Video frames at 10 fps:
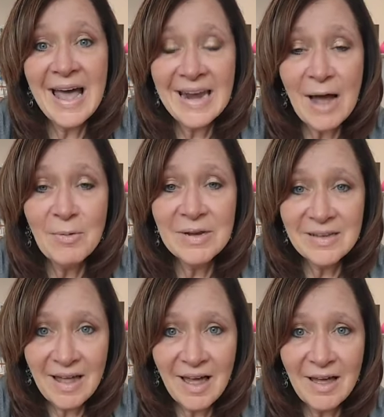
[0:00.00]
And I would
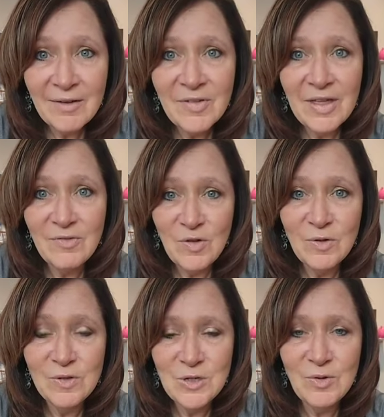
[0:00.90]
love if
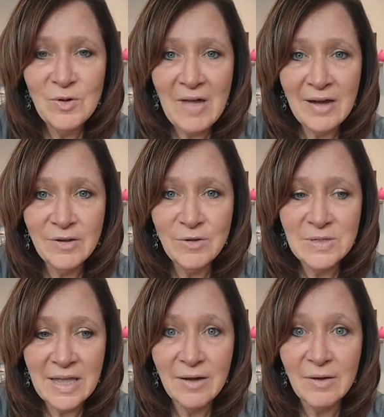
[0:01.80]
you do a value
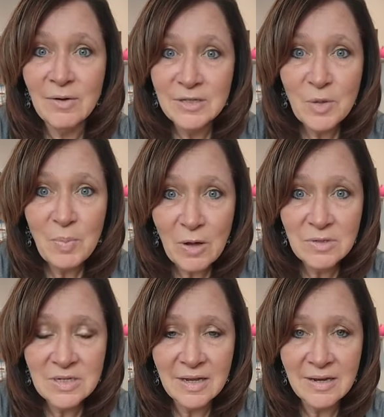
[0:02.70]
scale to
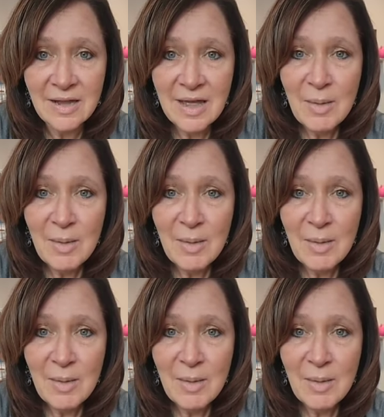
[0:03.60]
post it.